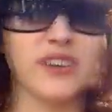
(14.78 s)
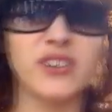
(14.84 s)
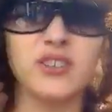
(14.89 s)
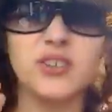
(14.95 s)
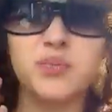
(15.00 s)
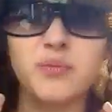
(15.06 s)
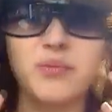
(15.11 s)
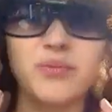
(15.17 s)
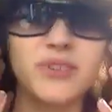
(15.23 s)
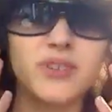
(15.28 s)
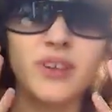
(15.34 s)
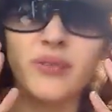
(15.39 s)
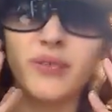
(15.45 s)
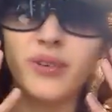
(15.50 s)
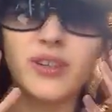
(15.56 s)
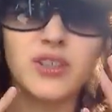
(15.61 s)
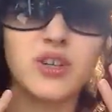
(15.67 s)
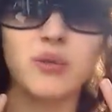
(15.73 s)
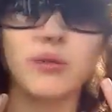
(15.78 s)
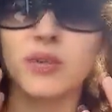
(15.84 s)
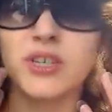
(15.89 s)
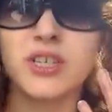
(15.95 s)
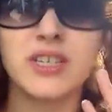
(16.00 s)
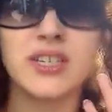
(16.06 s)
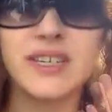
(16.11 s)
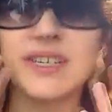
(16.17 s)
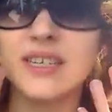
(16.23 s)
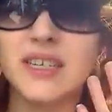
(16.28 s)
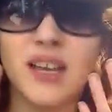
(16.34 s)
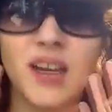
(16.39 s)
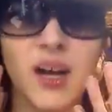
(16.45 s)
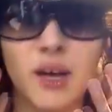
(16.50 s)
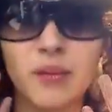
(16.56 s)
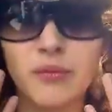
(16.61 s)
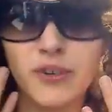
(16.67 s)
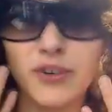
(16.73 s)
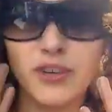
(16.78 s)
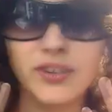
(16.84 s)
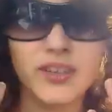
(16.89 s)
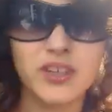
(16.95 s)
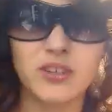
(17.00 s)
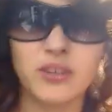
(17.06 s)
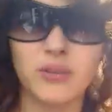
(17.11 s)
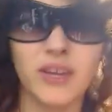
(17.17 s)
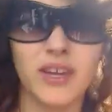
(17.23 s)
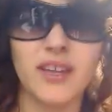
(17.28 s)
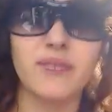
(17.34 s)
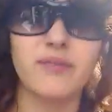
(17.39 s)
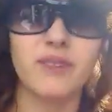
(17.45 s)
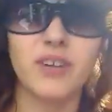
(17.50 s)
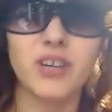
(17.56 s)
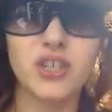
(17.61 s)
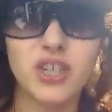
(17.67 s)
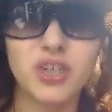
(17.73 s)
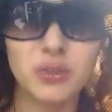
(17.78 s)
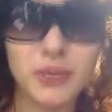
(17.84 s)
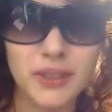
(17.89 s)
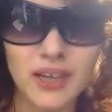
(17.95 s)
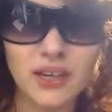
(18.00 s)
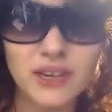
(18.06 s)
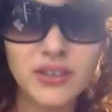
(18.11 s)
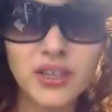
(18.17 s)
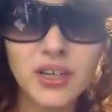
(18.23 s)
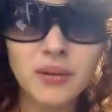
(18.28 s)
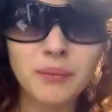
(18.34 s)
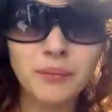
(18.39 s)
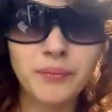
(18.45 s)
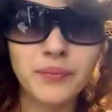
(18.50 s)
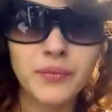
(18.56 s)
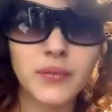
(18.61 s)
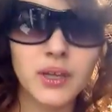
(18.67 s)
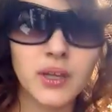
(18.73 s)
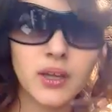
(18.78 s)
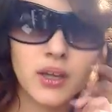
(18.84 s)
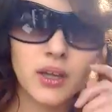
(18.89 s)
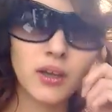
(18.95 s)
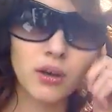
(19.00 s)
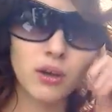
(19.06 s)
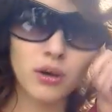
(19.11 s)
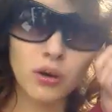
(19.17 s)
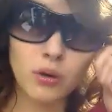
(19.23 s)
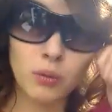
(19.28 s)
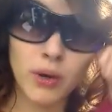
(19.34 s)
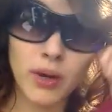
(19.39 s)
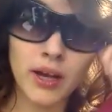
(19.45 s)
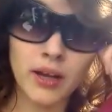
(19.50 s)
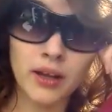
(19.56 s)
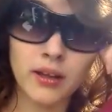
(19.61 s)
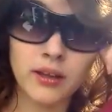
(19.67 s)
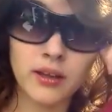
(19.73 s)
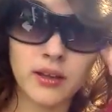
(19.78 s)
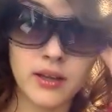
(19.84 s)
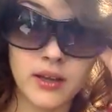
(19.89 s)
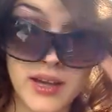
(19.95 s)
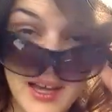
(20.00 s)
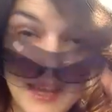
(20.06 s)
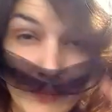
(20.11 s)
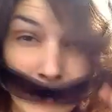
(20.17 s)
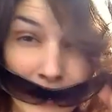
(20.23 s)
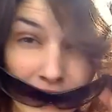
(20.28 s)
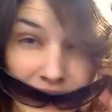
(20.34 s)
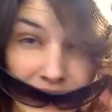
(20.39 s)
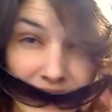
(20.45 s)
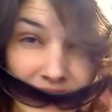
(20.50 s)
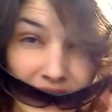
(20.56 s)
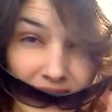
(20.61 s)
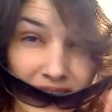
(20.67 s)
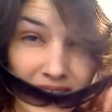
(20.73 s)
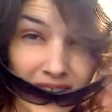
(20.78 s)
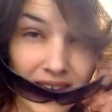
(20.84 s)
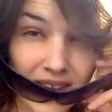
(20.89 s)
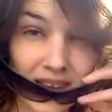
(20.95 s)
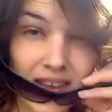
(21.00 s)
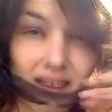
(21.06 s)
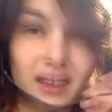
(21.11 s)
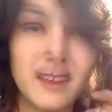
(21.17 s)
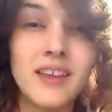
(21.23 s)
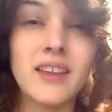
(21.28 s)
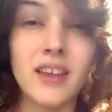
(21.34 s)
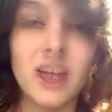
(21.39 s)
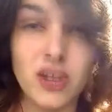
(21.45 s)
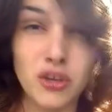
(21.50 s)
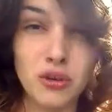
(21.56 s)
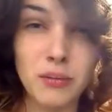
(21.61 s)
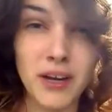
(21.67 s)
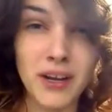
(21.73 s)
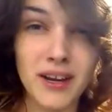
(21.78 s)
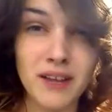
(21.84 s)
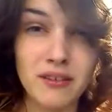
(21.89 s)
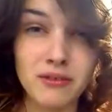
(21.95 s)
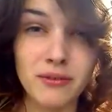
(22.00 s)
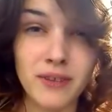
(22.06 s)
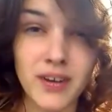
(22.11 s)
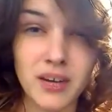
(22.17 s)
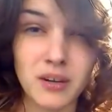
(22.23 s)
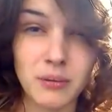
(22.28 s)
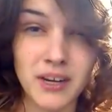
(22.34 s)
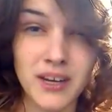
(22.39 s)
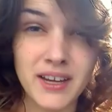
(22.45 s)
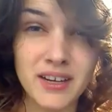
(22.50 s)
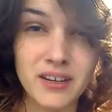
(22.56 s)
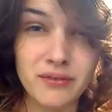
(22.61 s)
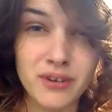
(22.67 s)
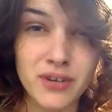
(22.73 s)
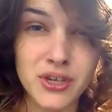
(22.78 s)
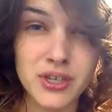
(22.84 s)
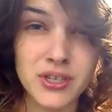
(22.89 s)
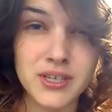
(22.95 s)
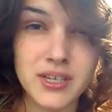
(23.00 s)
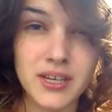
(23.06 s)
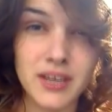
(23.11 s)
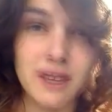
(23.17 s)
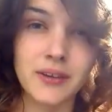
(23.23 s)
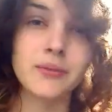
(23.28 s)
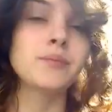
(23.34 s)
you're just suffering so much discomfort that you can't function without them? Well, I'm here to tell you that you might have a vitamin A deficiency.